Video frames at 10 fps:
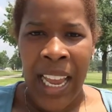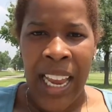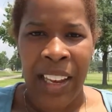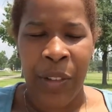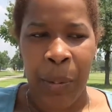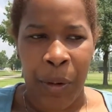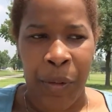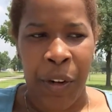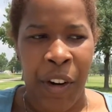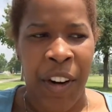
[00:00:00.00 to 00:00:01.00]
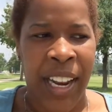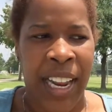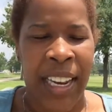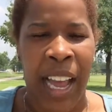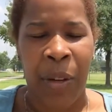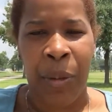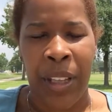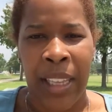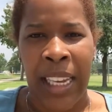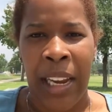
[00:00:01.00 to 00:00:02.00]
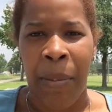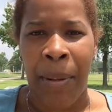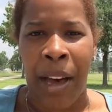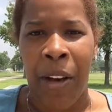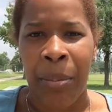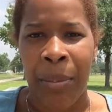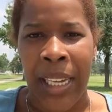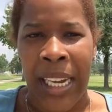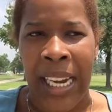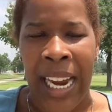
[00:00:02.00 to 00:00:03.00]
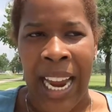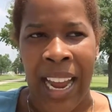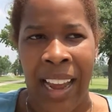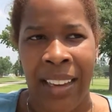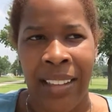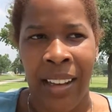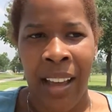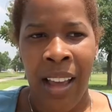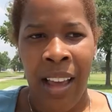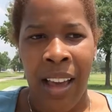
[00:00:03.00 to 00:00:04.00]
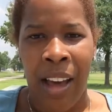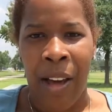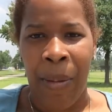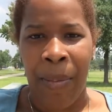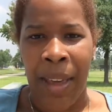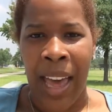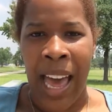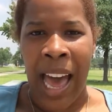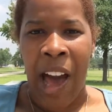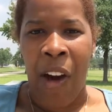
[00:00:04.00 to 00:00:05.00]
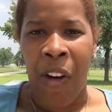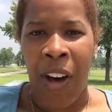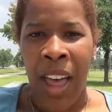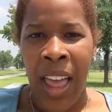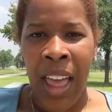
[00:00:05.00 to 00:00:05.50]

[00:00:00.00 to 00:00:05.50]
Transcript: is preferred and not really about me and how